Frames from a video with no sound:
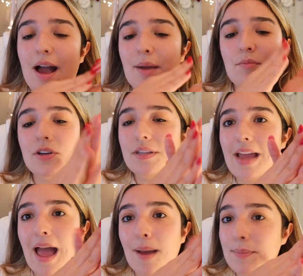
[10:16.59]
I'm really
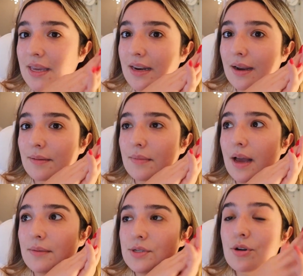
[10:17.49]
happy, and
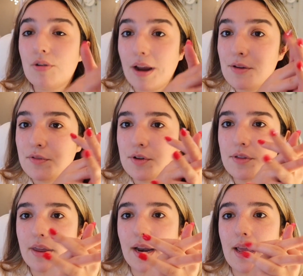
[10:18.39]
I'm so grateful
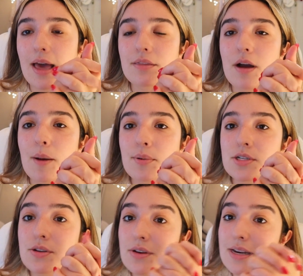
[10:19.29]
that I had the
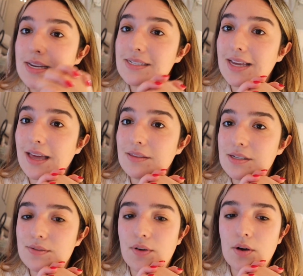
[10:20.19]
opportunity to get
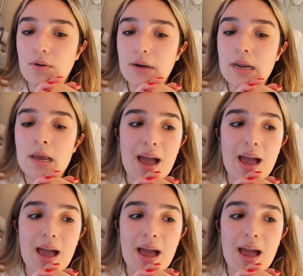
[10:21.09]
this phone.